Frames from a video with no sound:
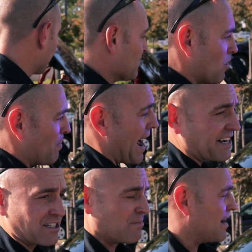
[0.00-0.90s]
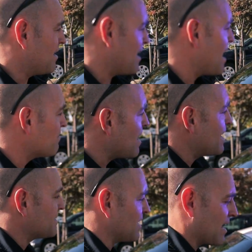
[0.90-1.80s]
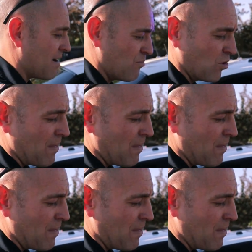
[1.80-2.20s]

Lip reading: got the little packs on my headrest. I got more